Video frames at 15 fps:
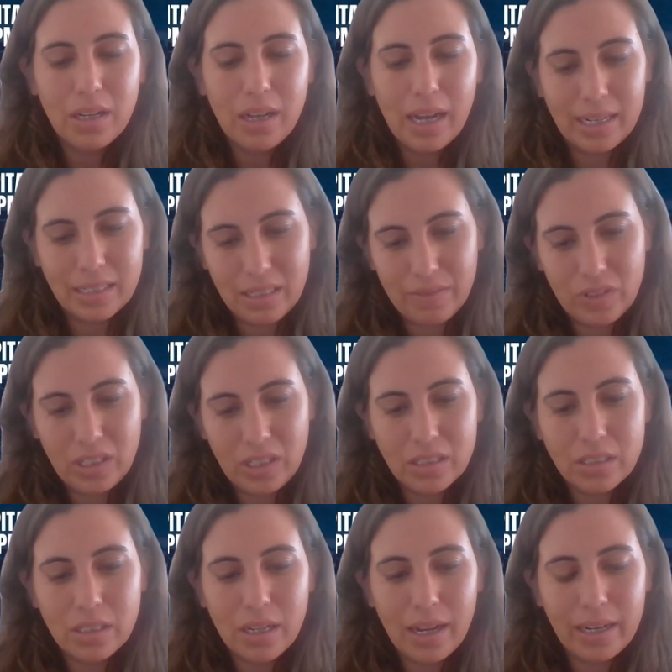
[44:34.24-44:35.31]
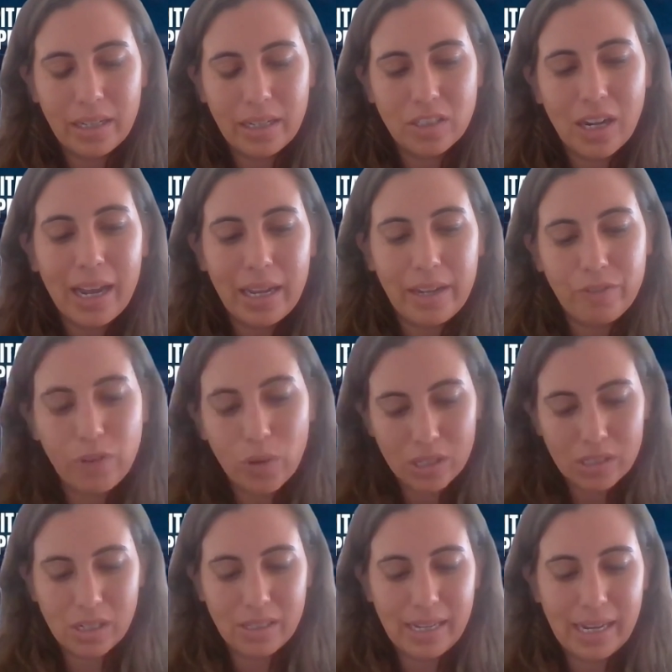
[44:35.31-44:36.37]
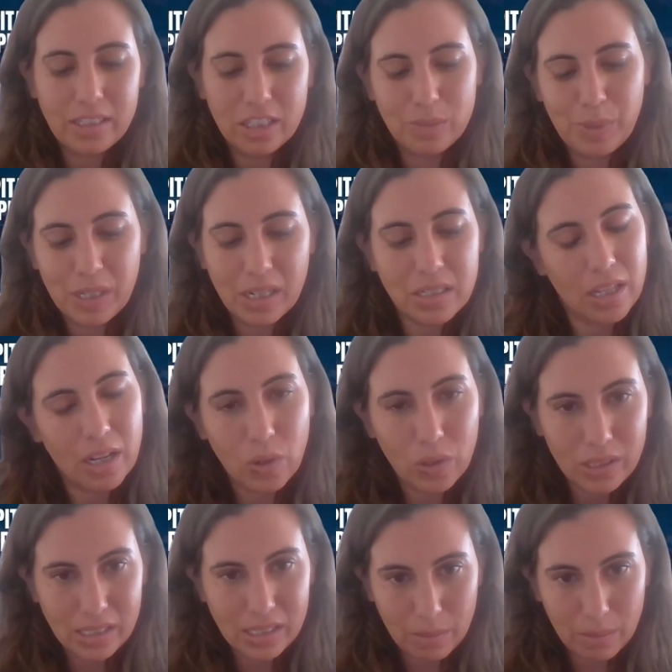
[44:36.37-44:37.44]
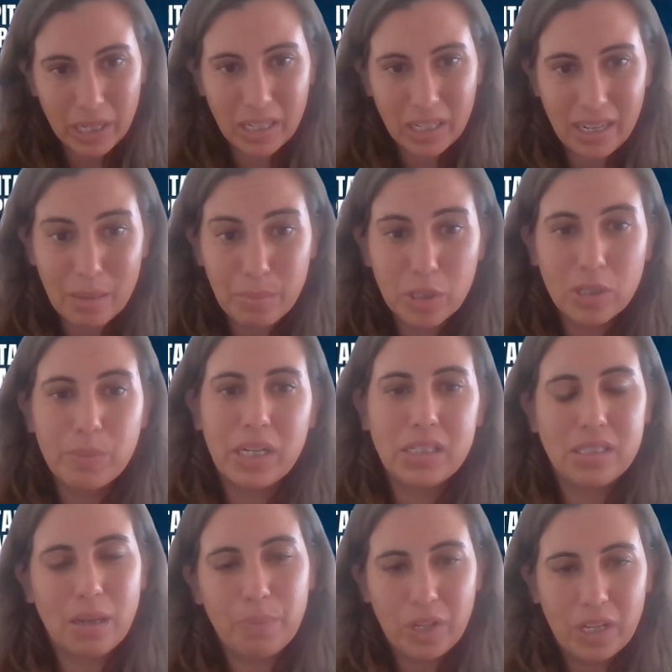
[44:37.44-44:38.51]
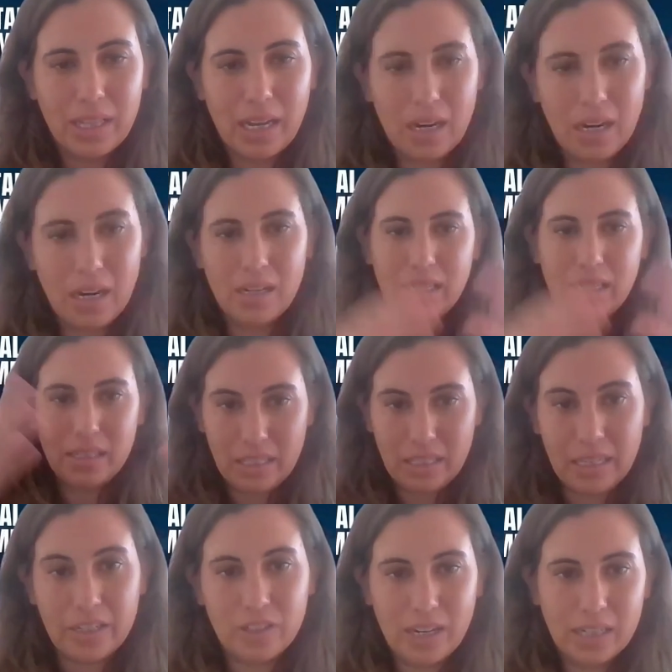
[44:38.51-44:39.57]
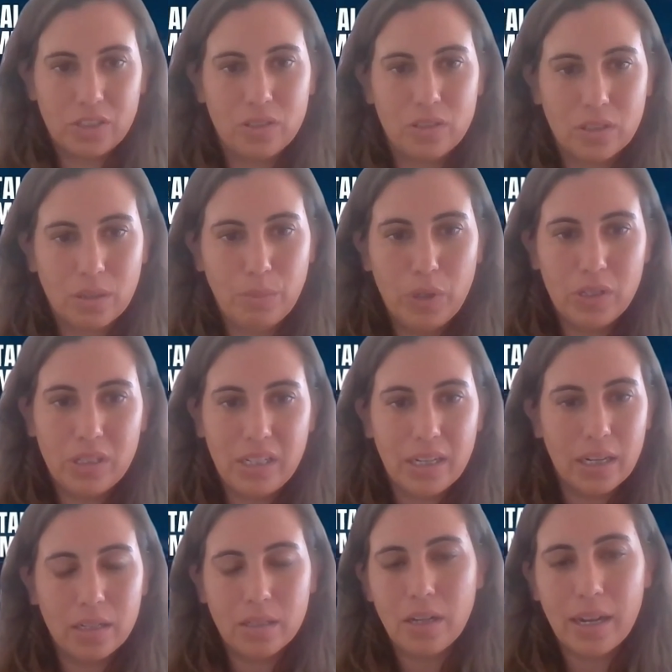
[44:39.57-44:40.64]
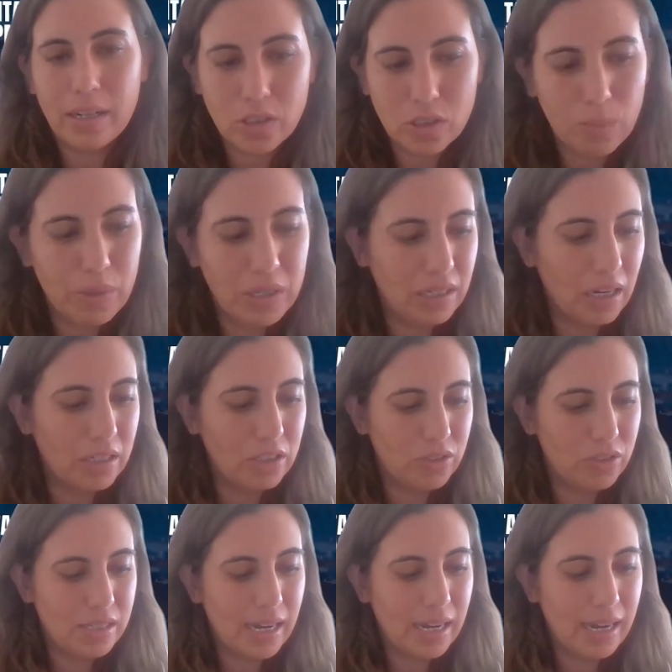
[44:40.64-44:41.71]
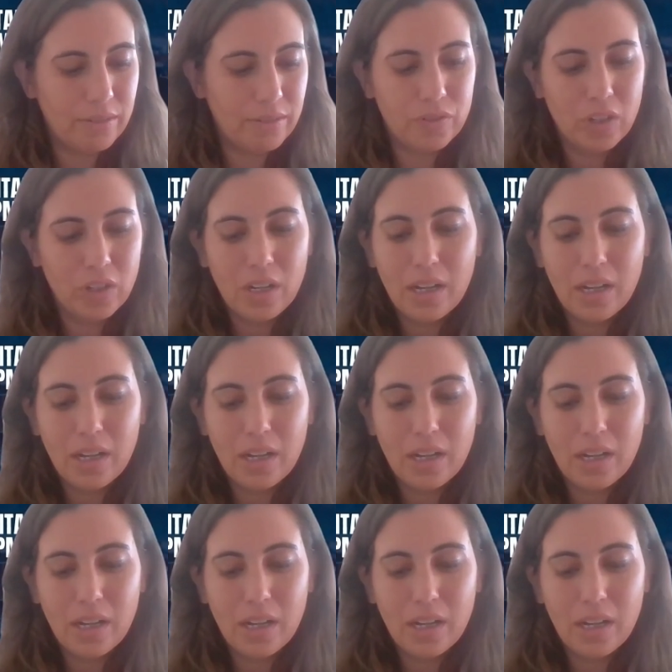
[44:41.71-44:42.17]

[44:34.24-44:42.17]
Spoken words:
activities. And I focus on that just because not only is it a big enabler, but it's something that us at the international community and so many countries have